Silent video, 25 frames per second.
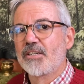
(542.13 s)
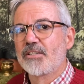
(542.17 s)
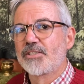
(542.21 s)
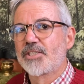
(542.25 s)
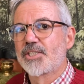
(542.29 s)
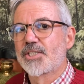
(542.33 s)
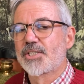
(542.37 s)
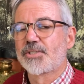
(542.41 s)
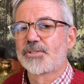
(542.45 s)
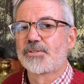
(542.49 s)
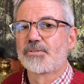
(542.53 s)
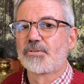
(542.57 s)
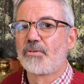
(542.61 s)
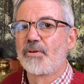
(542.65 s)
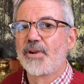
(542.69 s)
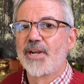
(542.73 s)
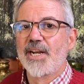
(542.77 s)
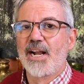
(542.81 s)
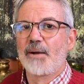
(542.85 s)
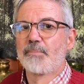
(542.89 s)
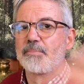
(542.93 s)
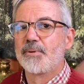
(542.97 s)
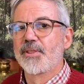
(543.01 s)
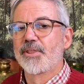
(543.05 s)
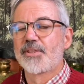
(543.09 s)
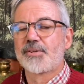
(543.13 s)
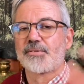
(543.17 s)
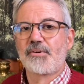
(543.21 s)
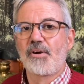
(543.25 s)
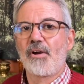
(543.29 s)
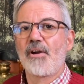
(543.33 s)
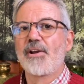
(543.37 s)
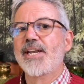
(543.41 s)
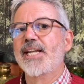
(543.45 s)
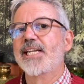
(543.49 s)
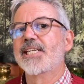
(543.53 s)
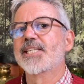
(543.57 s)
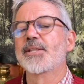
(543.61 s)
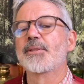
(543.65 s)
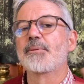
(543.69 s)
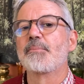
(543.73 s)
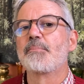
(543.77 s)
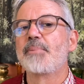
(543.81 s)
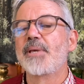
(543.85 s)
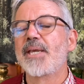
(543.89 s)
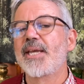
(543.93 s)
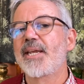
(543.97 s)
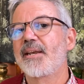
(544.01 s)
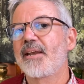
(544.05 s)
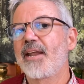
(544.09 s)
screwing up and throwing into the
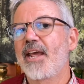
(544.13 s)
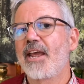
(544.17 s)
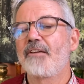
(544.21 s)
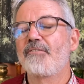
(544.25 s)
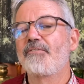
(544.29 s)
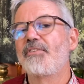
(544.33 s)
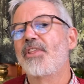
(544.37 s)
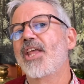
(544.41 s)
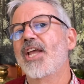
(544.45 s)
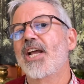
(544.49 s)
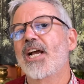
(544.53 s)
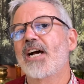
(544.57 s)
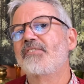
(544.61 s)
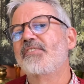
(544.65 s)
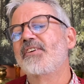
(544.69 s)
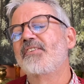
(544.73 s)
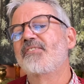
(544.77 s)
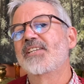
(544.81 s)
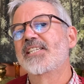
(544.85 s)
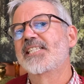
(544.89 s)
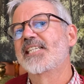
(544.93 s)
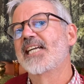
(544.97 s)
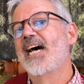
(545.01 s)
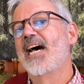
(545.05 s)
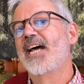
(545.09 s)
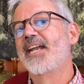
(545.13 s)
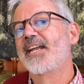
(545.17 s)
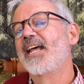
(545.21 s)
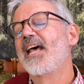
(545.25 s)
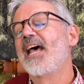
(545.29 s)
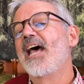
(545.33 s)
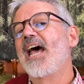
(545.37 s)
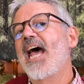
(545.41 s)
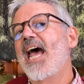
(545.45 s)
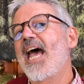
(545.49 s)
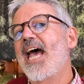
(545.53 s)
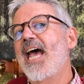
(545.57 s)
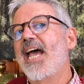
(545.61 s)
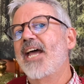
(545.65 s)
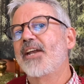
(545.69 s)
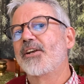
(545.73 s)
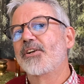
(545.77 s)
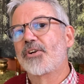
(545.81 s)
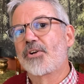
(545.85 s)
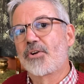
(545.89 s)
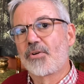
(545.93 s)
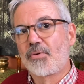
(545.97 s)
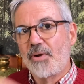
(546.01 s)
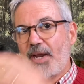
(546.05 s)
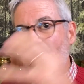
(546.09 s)
bin everything I've ever done and
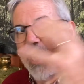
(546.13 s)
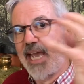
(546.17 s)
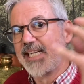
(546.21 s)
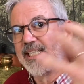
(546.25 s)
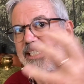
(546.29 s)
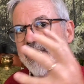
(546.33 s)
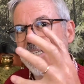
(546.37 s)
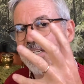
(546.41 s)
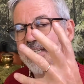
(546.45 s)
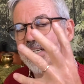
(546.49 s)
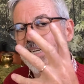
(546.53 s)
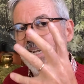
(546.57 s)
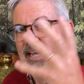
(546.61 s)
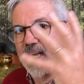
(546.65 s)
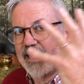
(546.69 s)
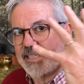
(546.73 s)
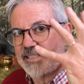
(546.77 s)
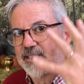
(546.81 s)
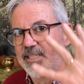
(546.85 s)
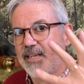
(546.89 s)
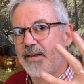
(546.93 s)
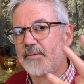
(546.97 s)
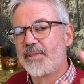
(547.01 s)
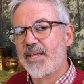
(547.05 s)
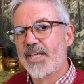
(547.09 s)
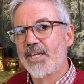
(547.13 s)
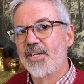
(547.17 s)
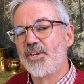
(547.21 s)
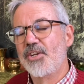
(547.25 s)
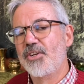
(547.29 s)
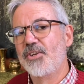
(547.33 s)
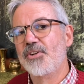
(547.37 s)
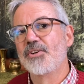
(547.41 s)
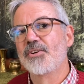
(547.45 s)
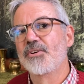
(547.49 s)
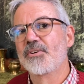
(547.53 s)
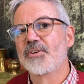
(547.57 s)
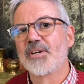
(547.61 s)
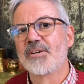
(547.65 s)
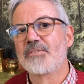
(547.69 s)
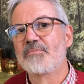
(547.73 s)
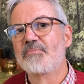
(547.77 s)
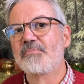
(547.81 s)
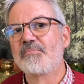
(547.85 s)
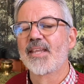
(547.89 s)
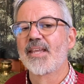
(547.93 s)
creating something new.